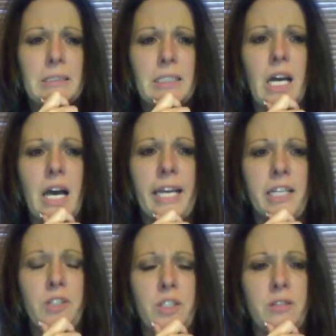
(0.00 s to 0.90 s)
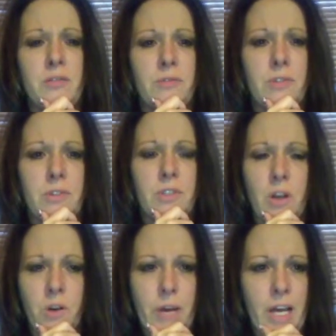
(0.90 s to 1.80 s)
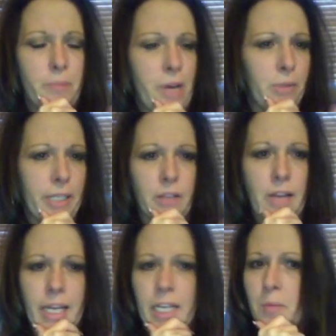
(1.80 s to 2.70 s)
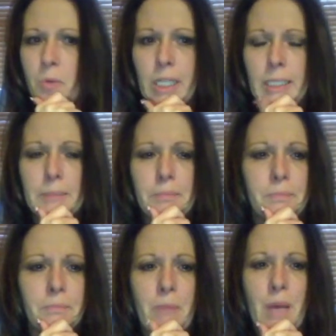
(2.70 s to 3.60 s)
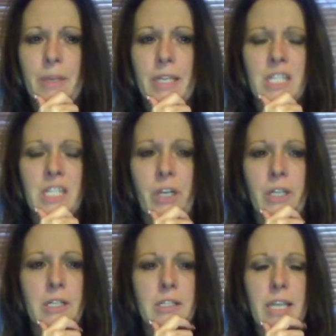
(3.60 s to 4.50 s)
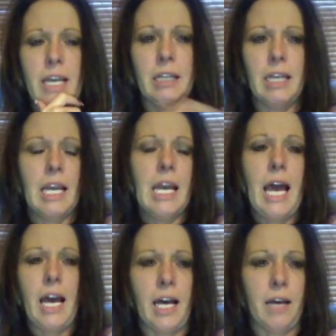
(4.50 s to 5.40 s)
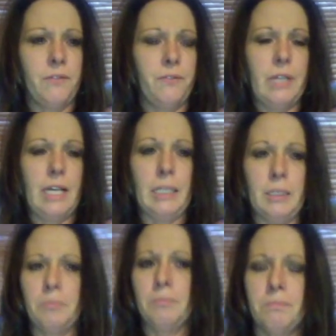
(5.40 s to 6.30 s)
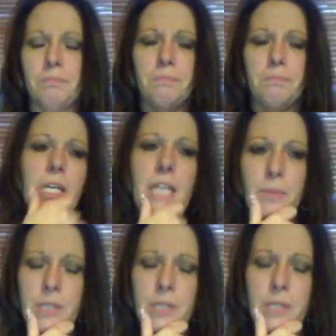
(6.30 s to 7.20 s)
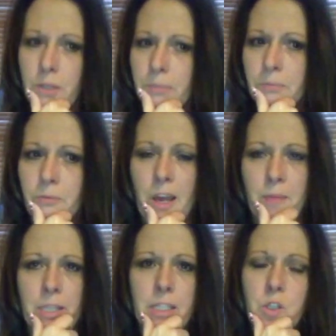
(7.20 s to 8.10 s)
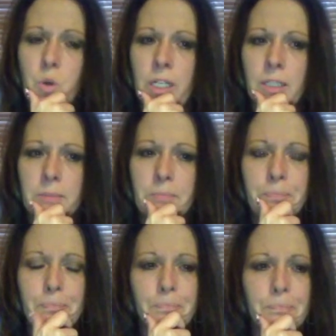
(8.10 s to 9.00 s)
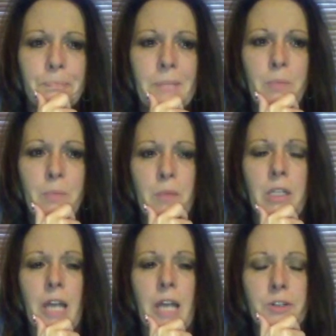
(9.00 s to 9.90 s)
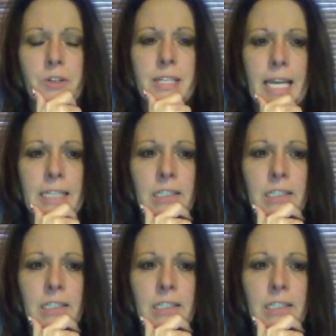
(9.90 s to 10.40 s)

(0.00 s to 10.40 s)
I don't go out in public a lot anymore. My biggest fear is to have an episode while I'm in the store and people not understanding.